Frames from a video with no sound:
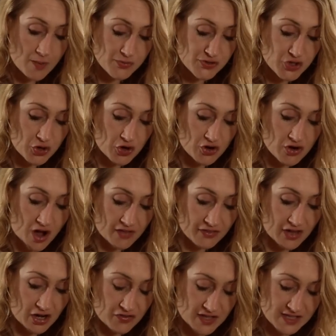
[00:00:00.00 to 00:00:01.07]
So you're not
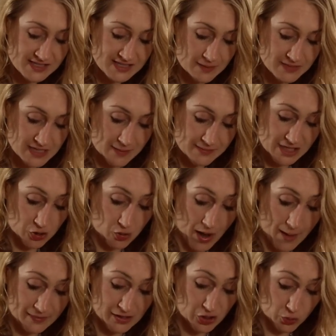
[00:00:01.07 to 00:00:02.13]
there then sometimes like
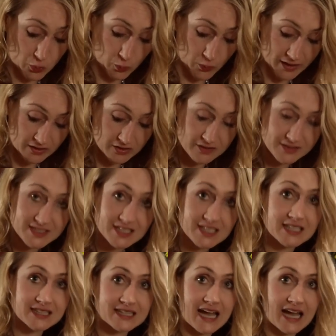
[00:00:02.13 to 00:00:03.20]
grabbing your wheel to
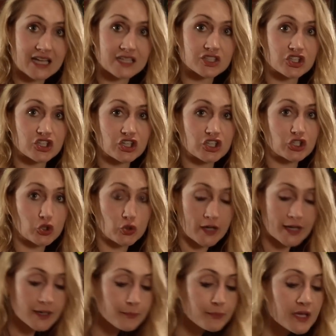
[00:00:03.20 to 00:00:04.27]
get that good
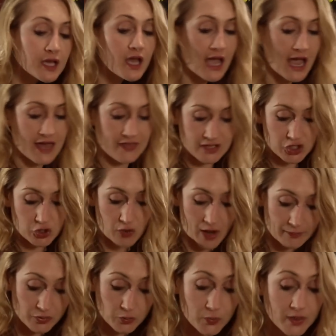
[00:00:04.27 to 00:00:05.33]
grip, and then you
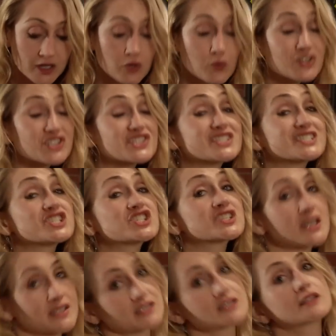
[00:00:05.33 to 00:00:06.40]
grab the wheel, which is
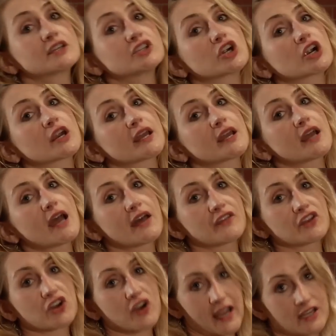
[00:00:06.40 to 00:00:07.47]
disgustingly dirty, and
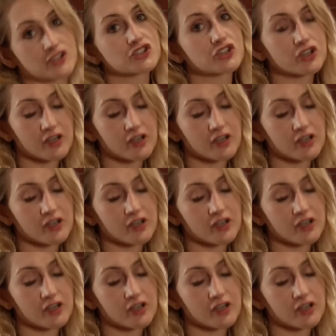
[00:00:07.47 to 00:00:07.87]
then your hands are